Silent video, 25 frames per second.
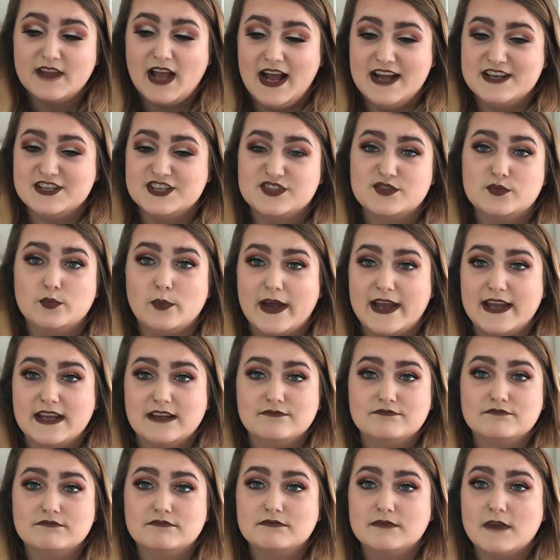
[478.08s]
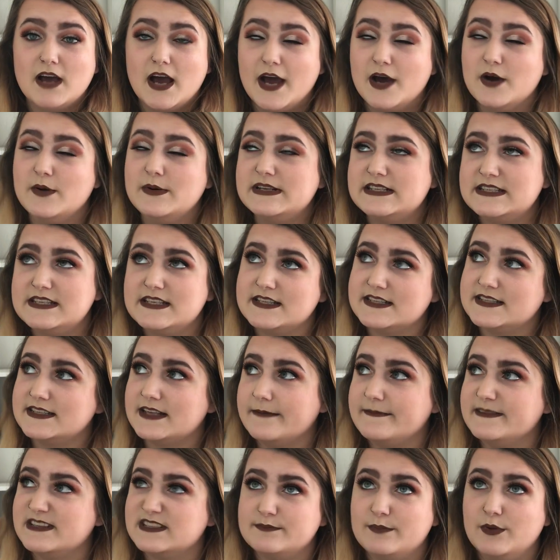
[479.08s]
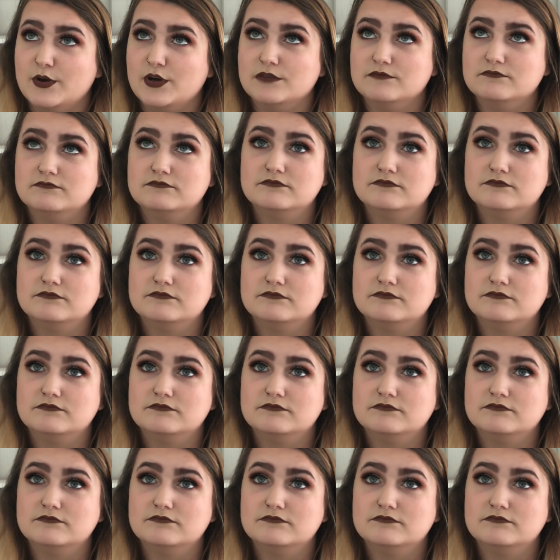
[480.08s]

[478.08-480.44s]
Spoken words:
and just wait. I always sit at the same spot.